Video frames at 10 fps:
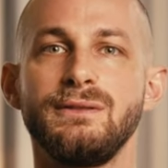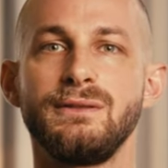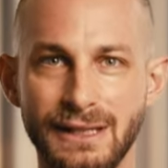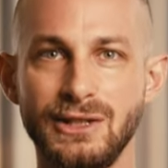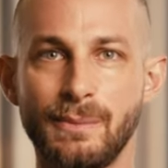
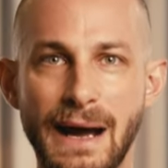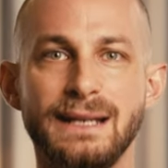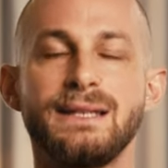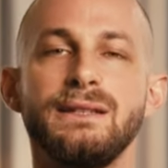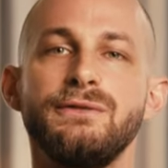Build your
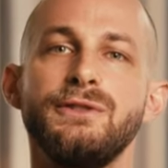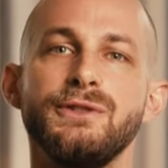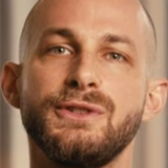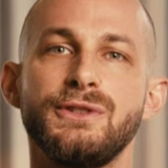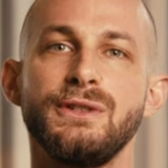mindset
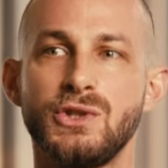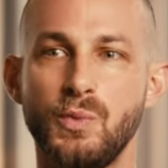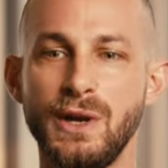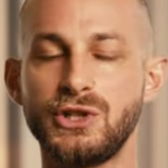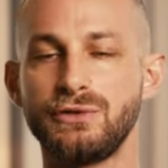first.
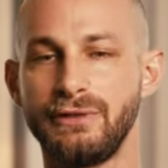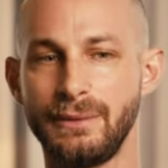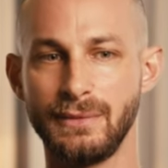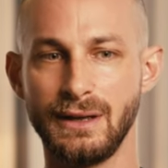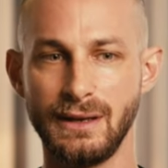Switch
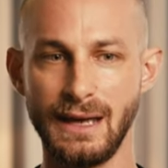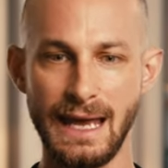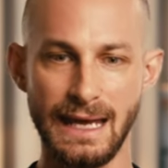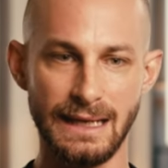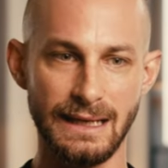from
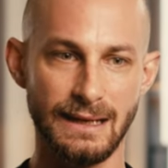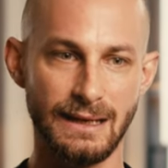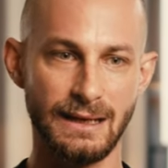a